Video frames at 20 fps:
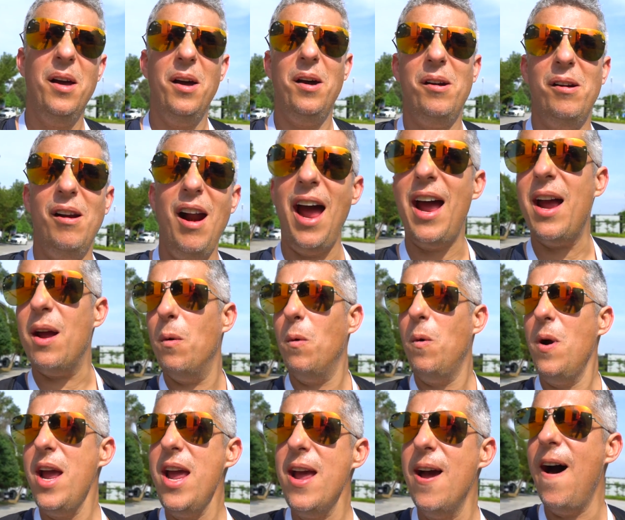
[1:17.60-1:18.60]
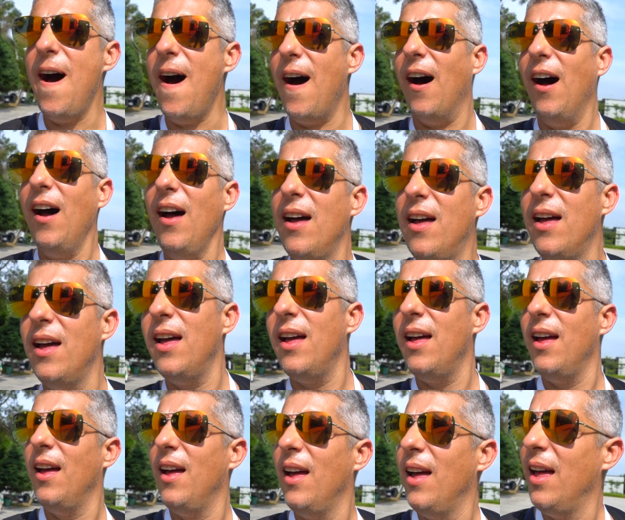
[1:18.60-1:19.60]
All right, we are
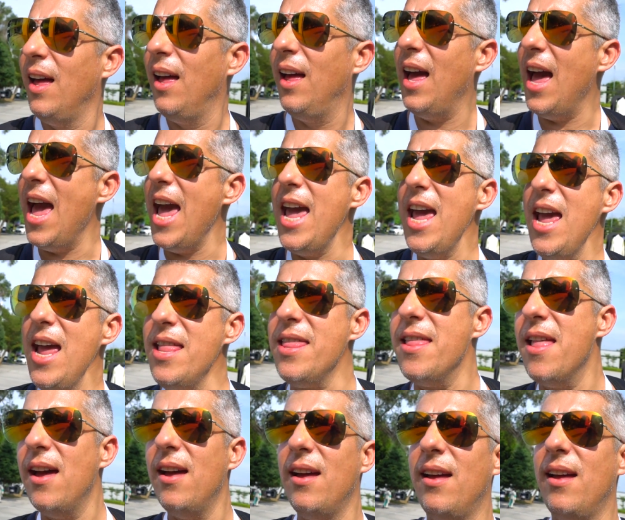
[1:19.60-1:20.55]
in.